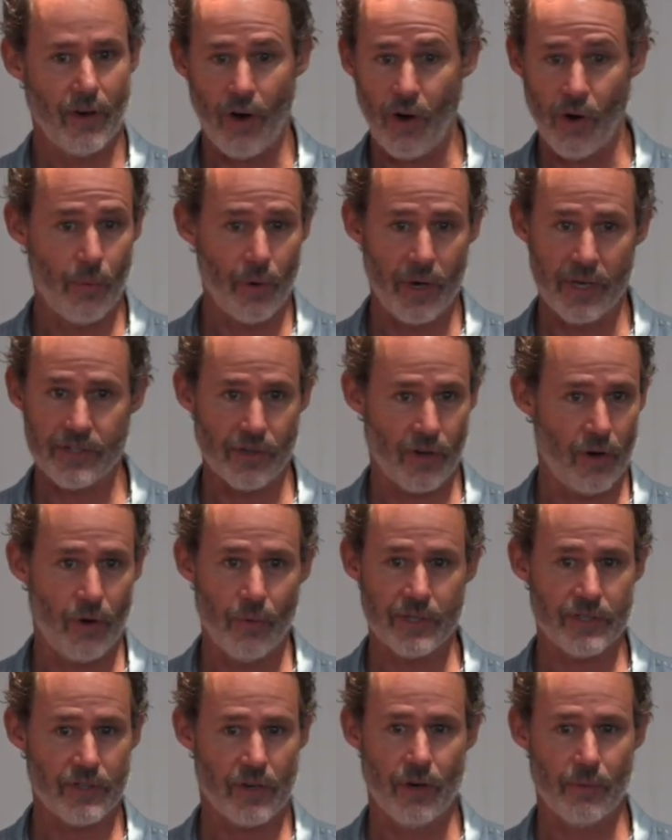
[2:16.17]
always,
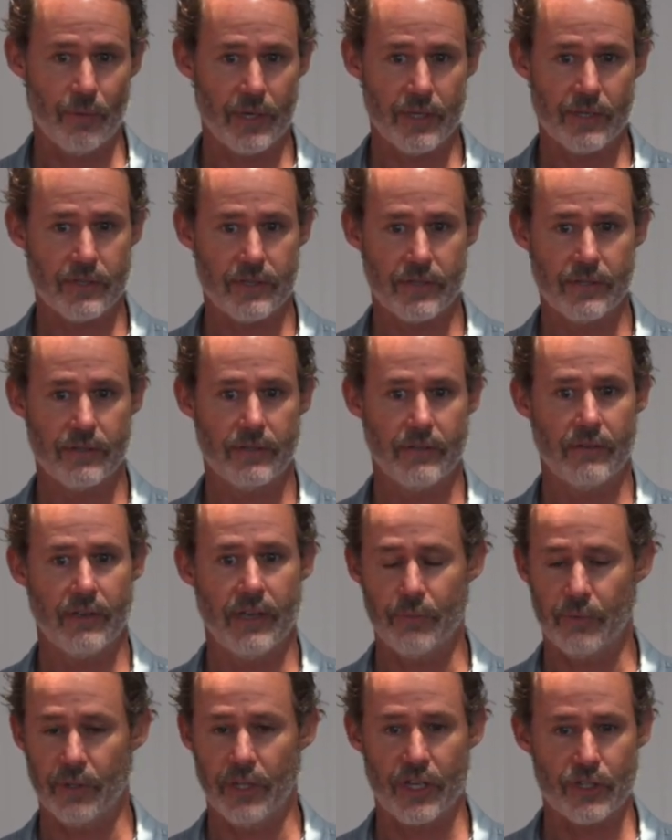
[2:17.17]
always, always,
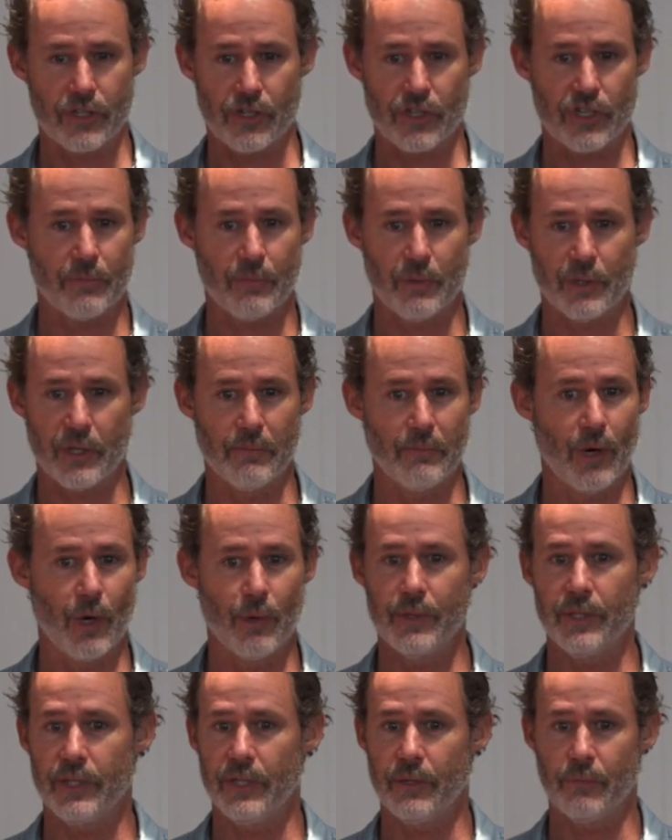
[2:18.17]
in relationship with the moment,